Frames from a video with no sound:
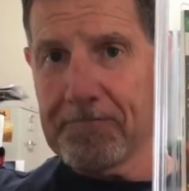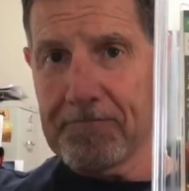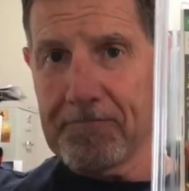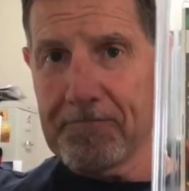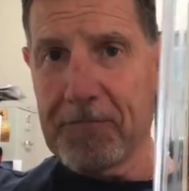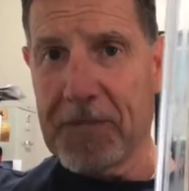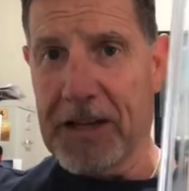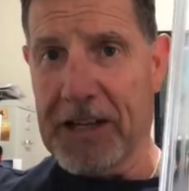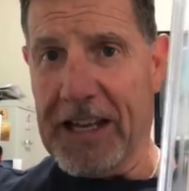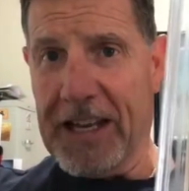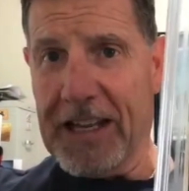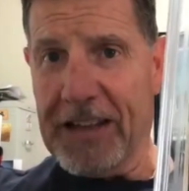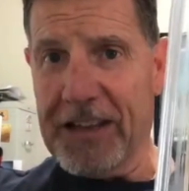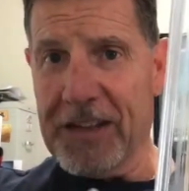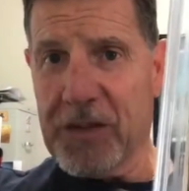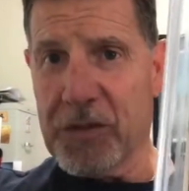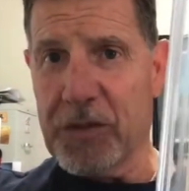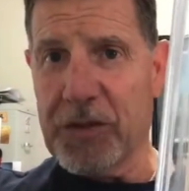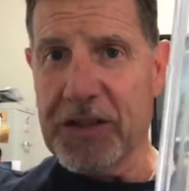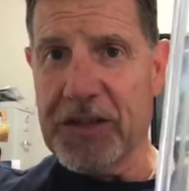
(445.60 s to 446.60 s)
Again,
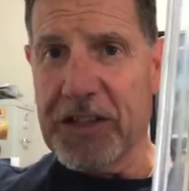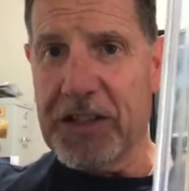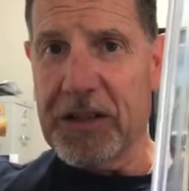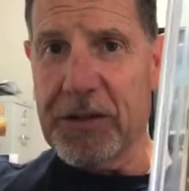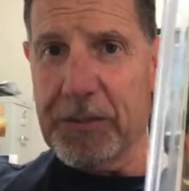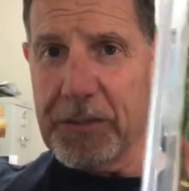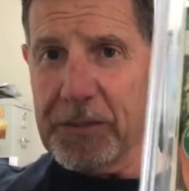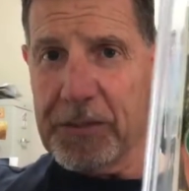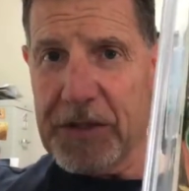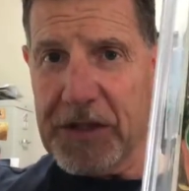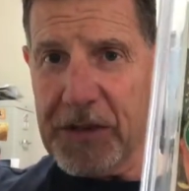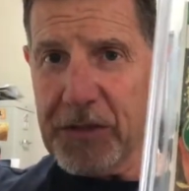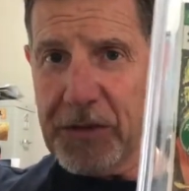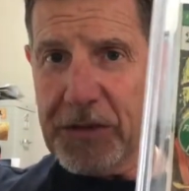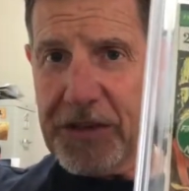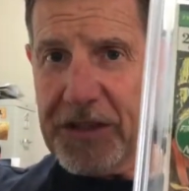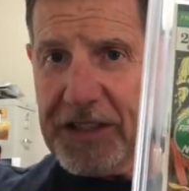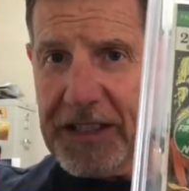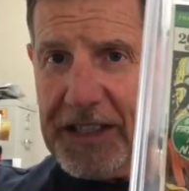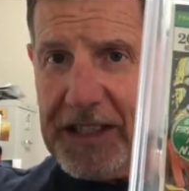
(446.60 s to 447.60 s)
this one's
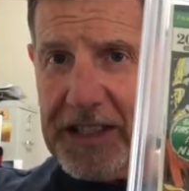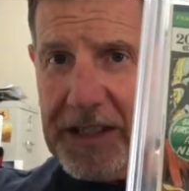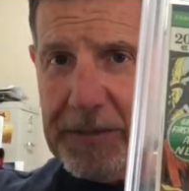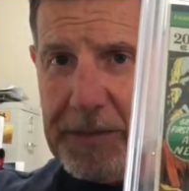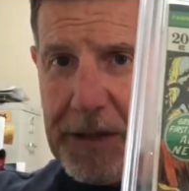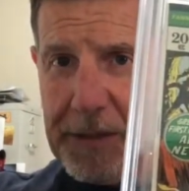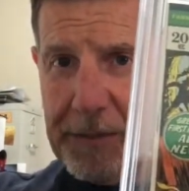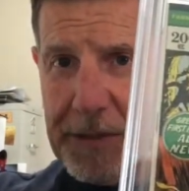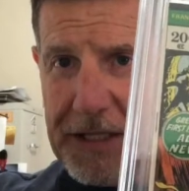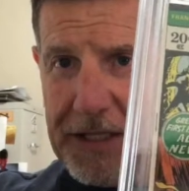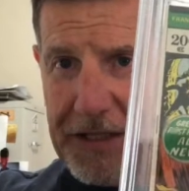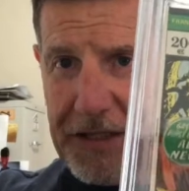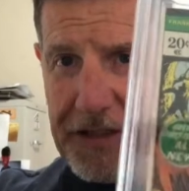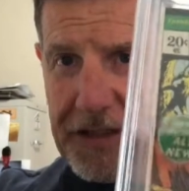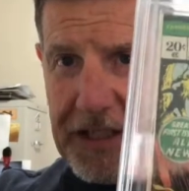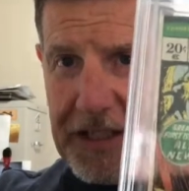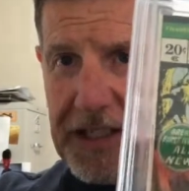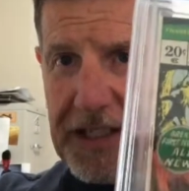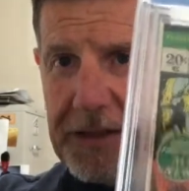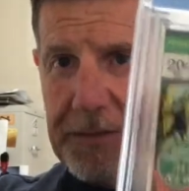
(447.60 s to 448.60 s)
staying in my
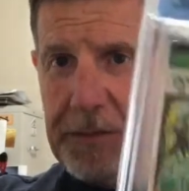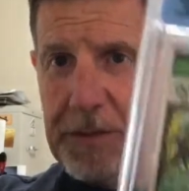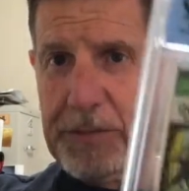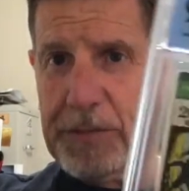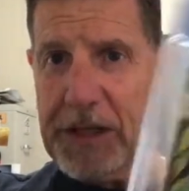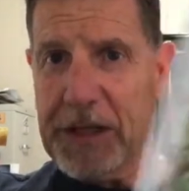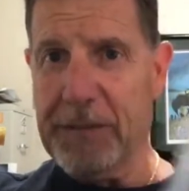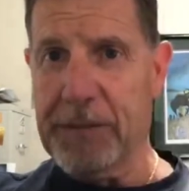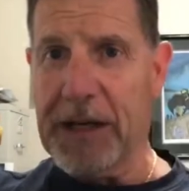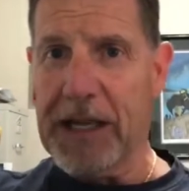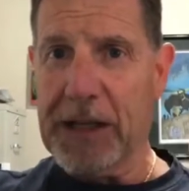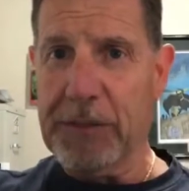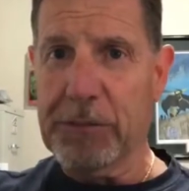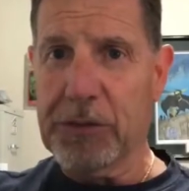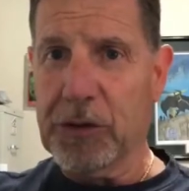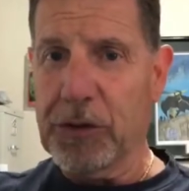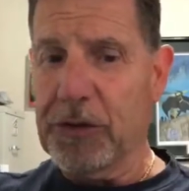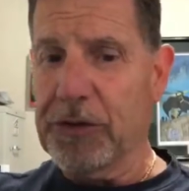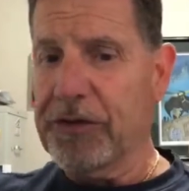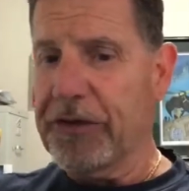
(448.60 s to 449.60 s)
PC. I'm a big Mike
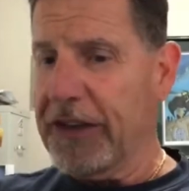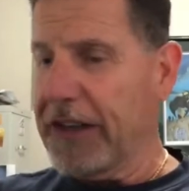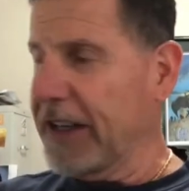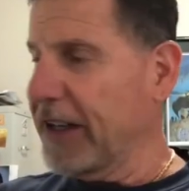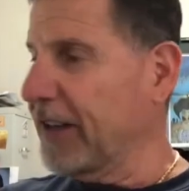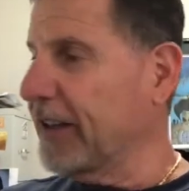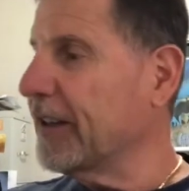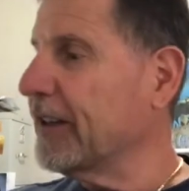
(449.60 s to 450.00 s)
Plug fan.